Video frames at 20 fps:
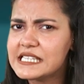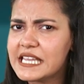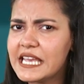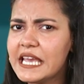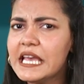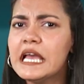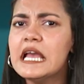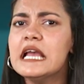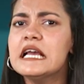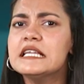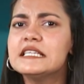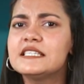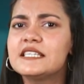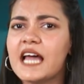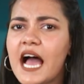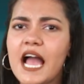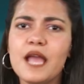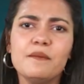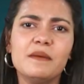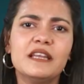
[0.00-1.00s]
the
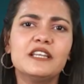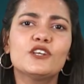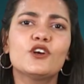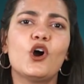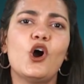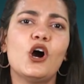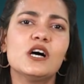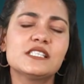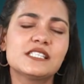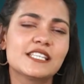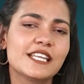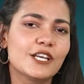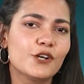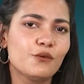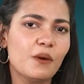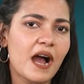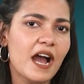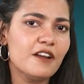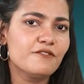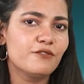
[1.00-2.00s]
time and cost
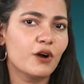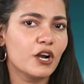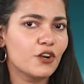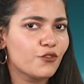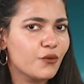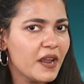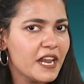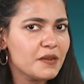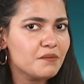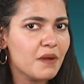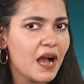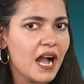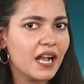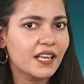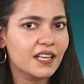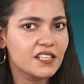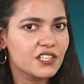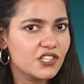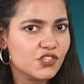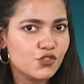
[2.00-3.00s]
required for trademark
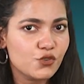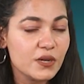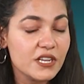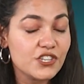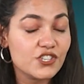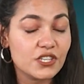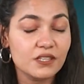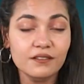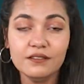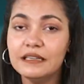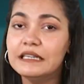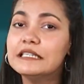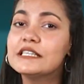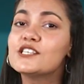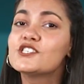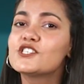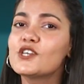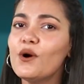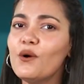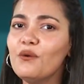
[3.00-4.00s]
registration?
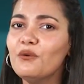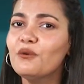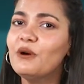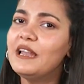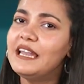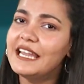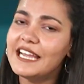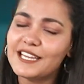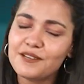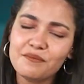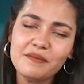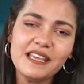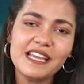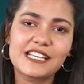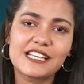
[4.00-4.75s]
So, let me